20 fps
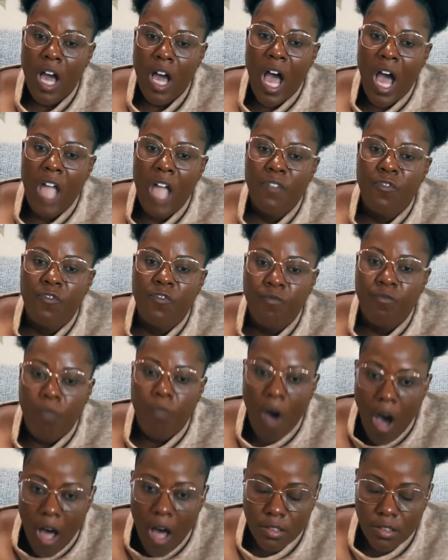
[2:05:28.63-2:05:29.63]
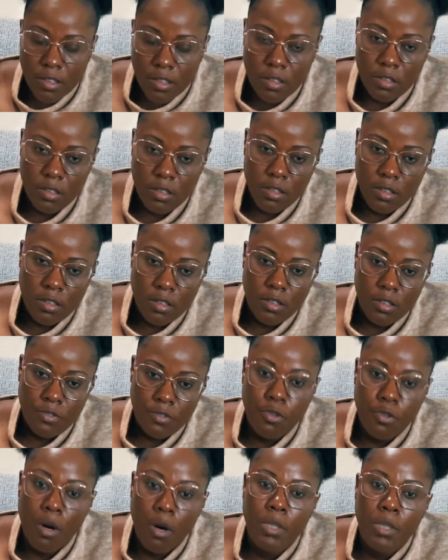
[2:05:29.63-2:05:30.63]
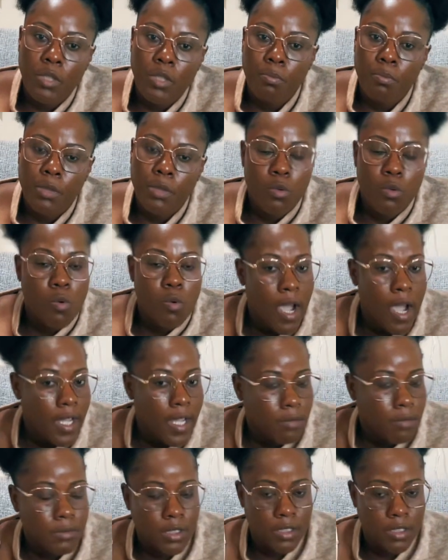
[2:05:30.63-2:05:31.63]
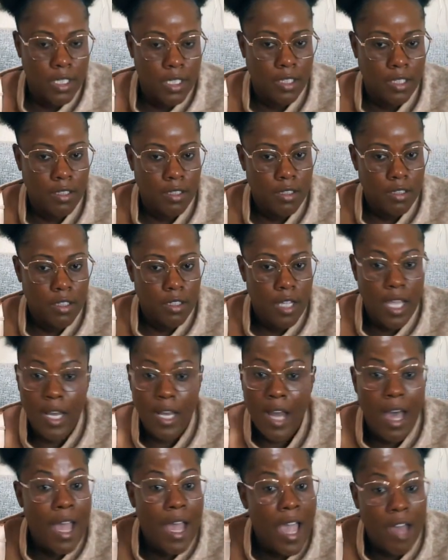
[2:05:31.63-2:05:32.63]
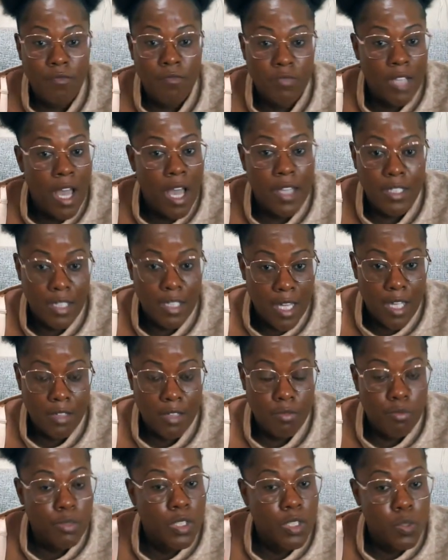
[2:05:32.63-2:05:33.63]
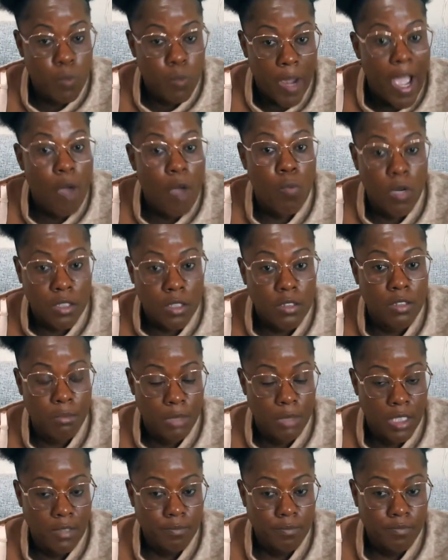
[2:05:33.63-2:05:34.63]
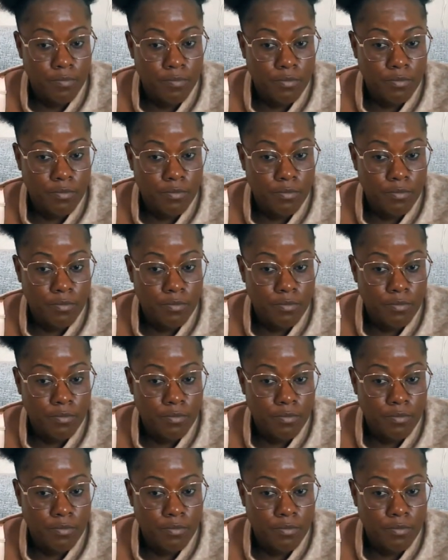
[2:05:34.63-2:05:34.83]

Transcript: I fought for me to be who I am today, and I have not yet reached where I want to be.